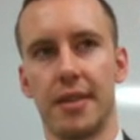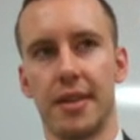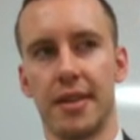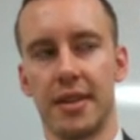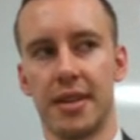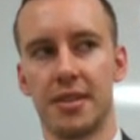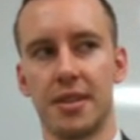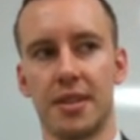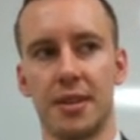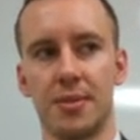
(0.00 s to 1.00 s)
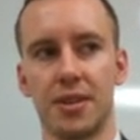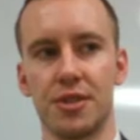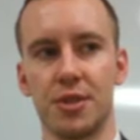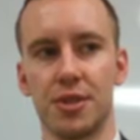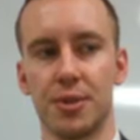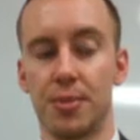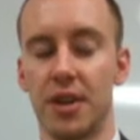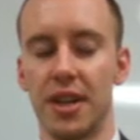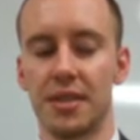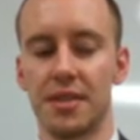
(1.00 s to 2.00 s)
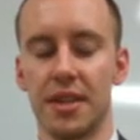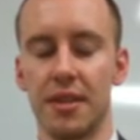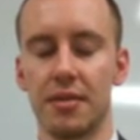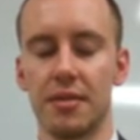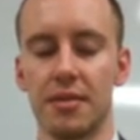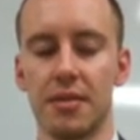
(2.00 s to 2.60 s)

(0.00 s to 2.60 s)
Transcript: And I guess it comes as no surprise then